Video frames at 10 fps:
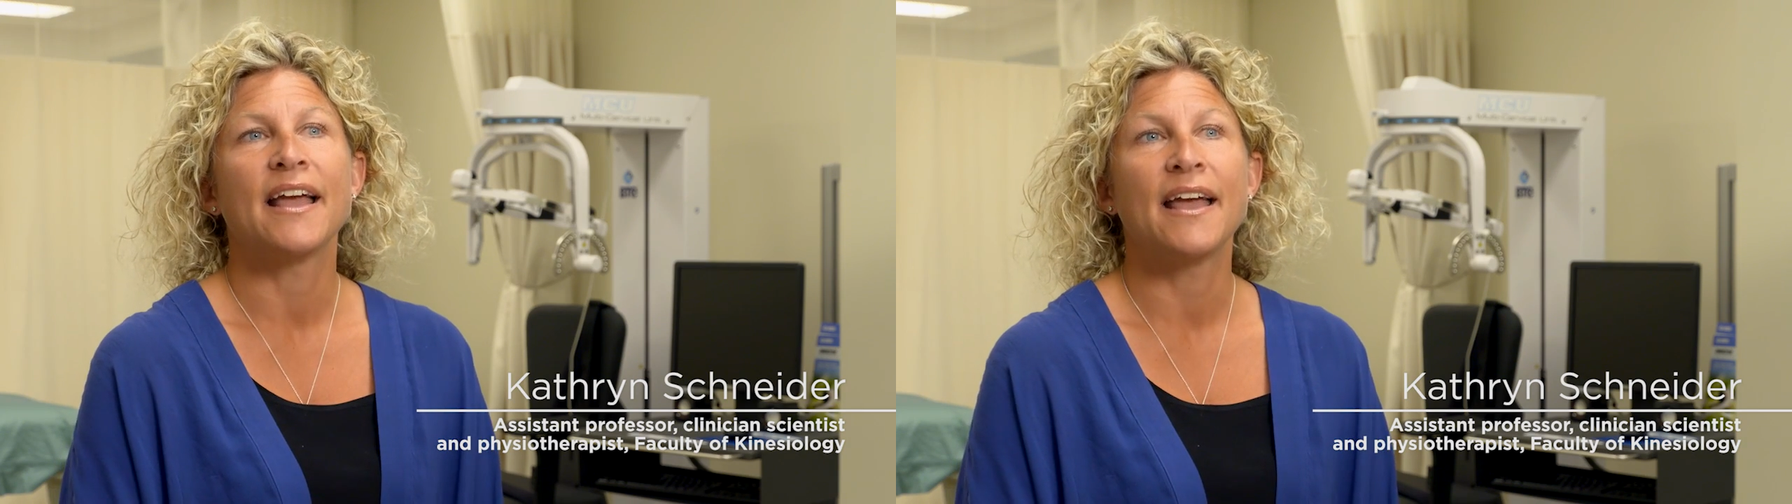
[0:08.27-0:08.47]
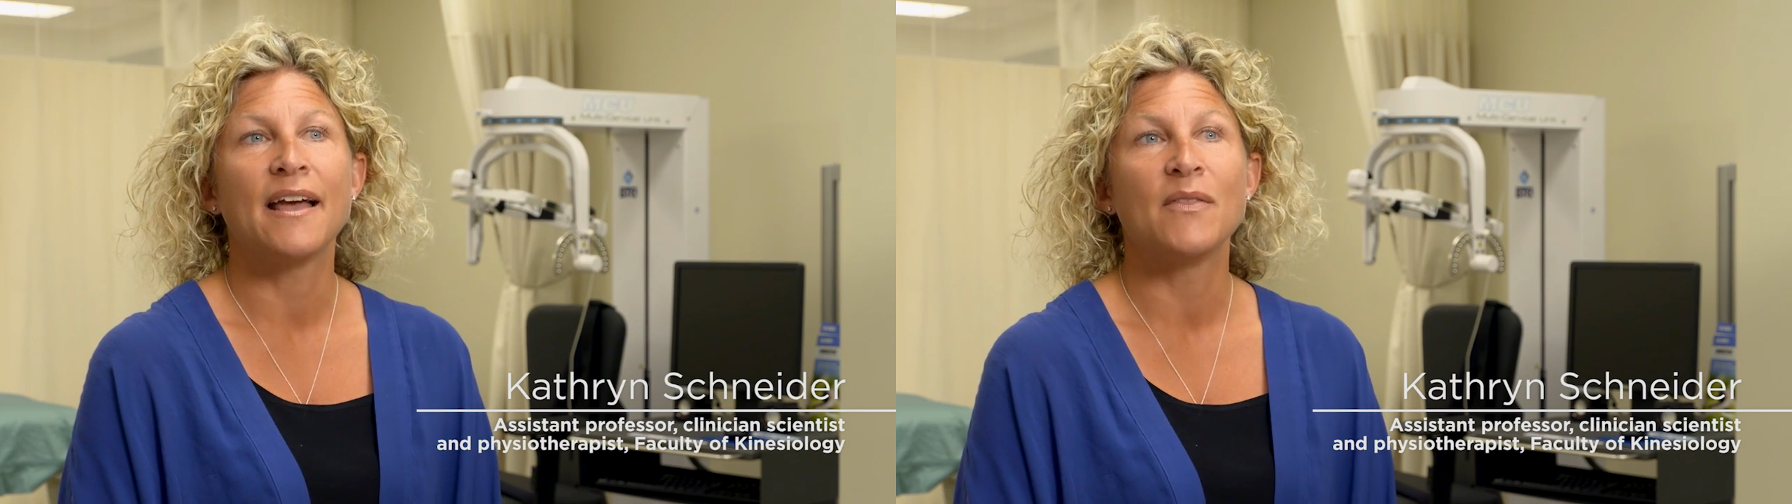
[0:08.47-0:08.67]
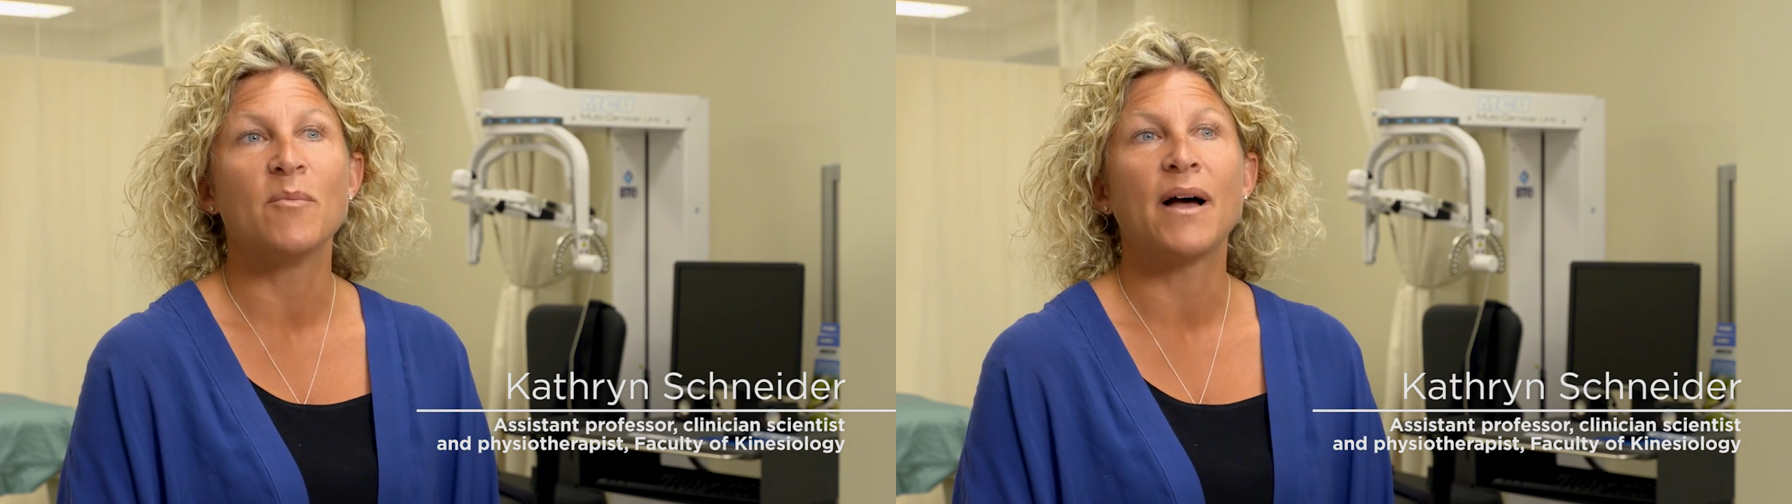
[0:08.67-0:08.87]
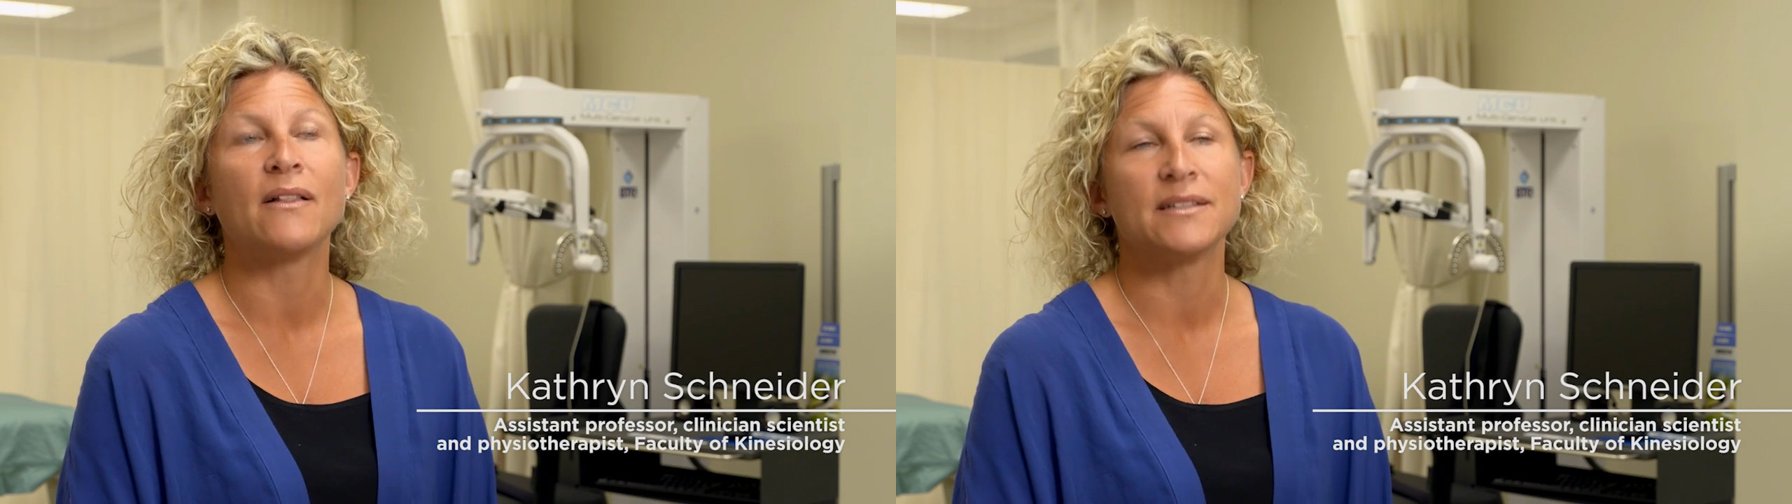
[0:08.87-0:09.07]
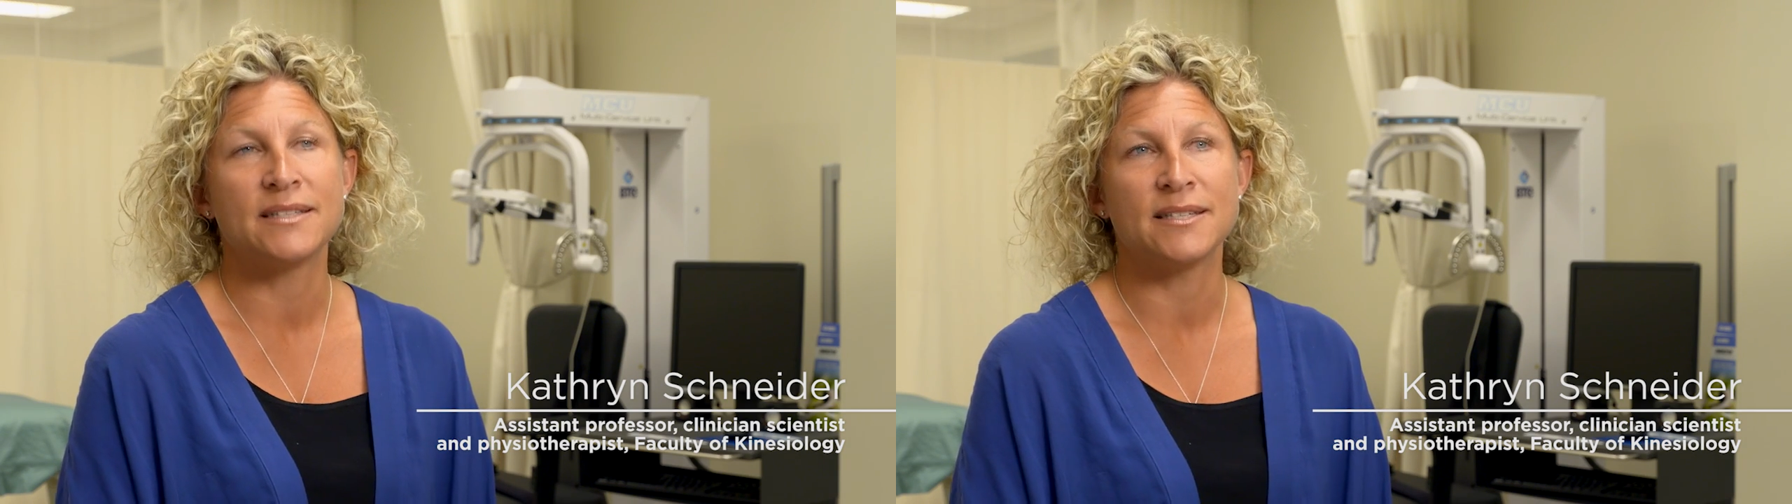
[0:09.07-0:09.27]
and the
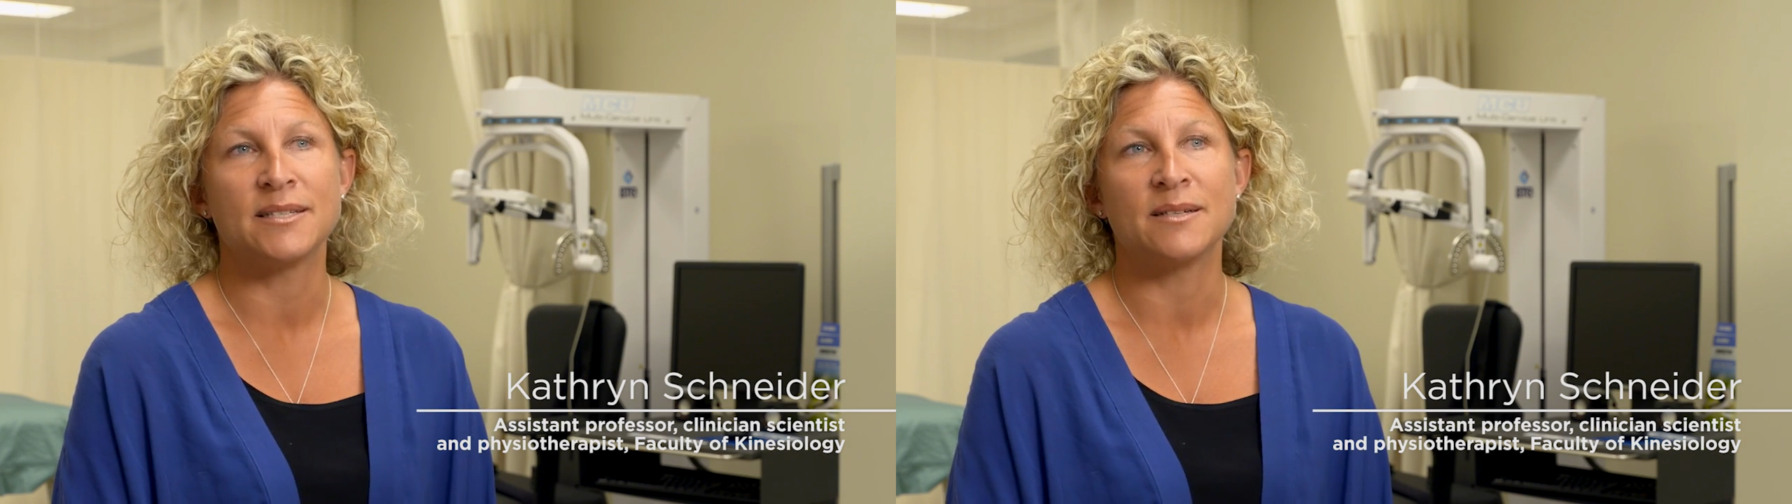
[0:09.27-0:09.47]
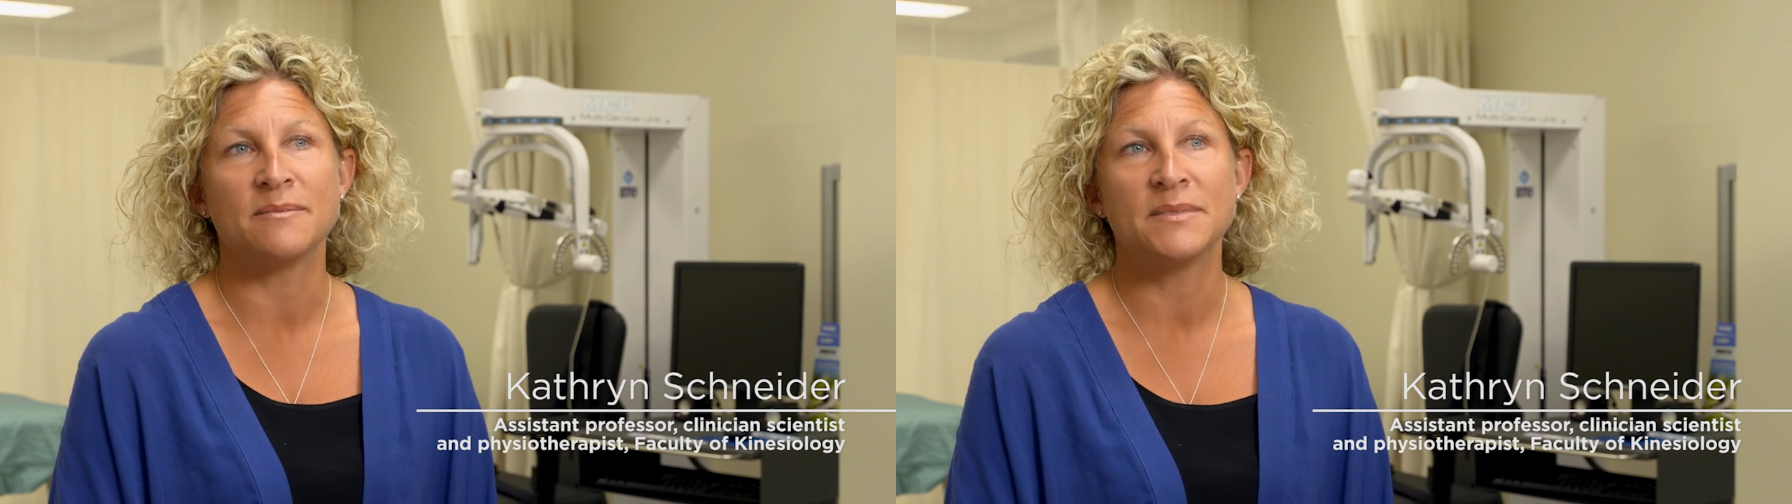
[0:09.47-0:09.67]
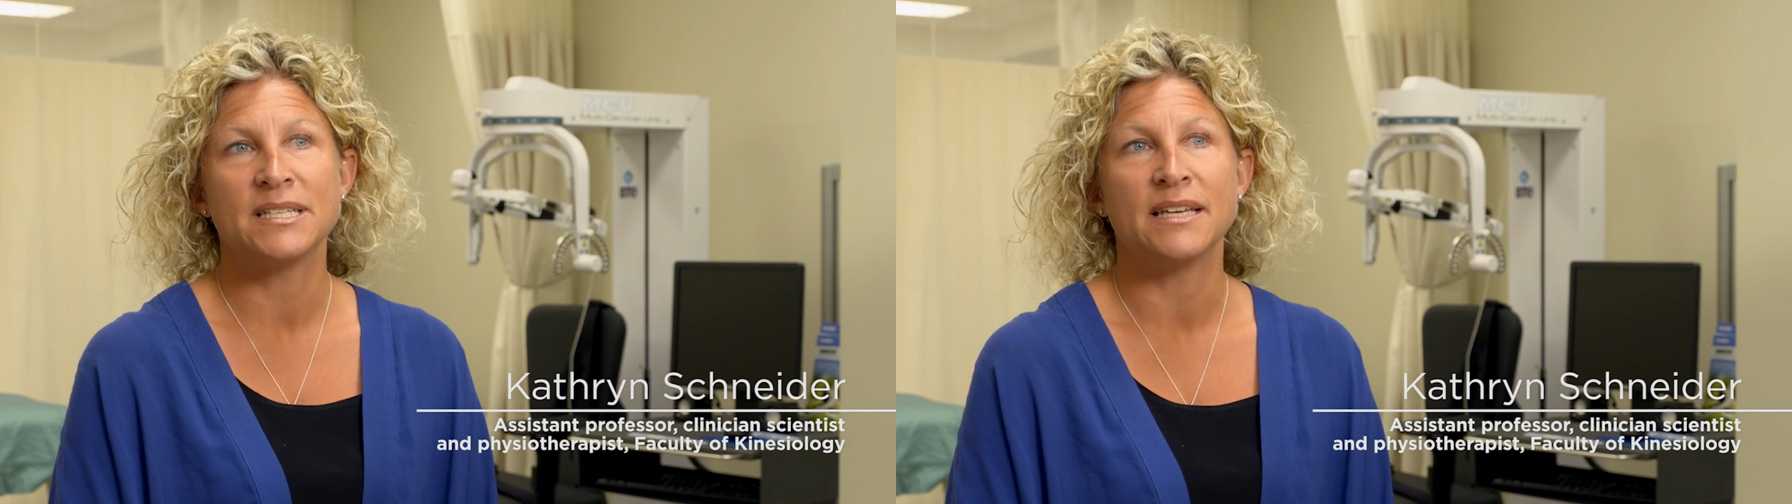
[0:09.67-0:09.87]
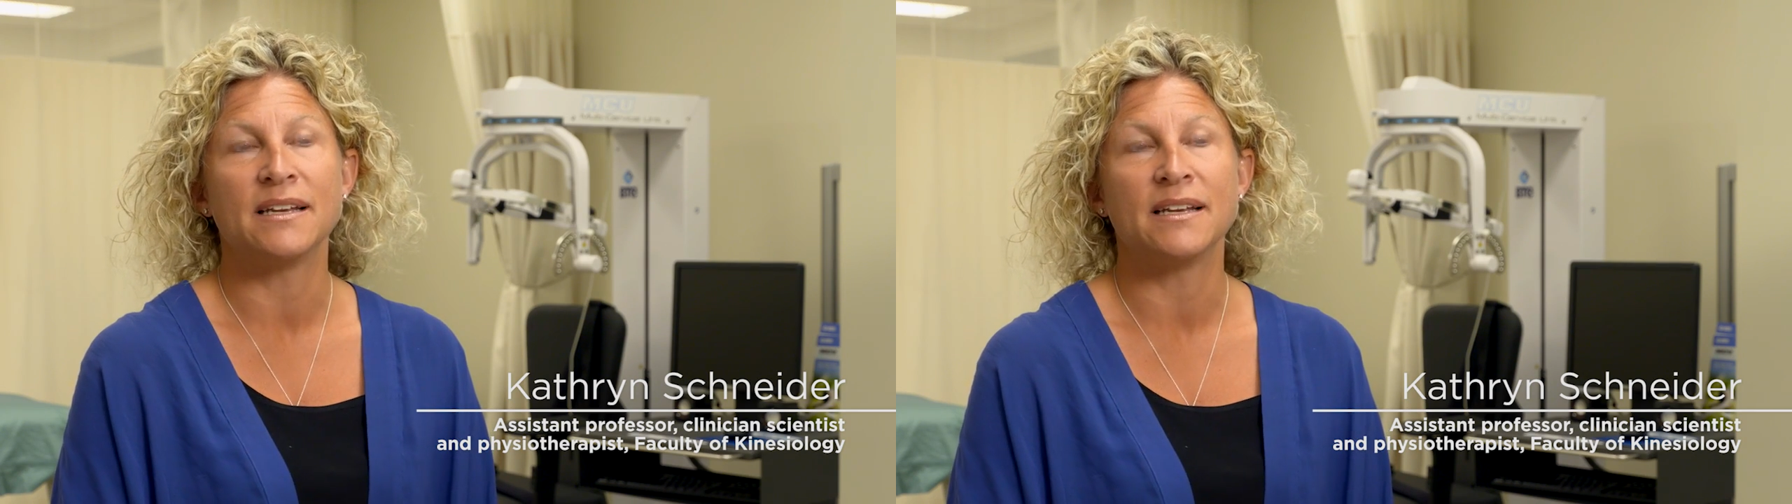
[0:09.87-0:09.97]
balance systems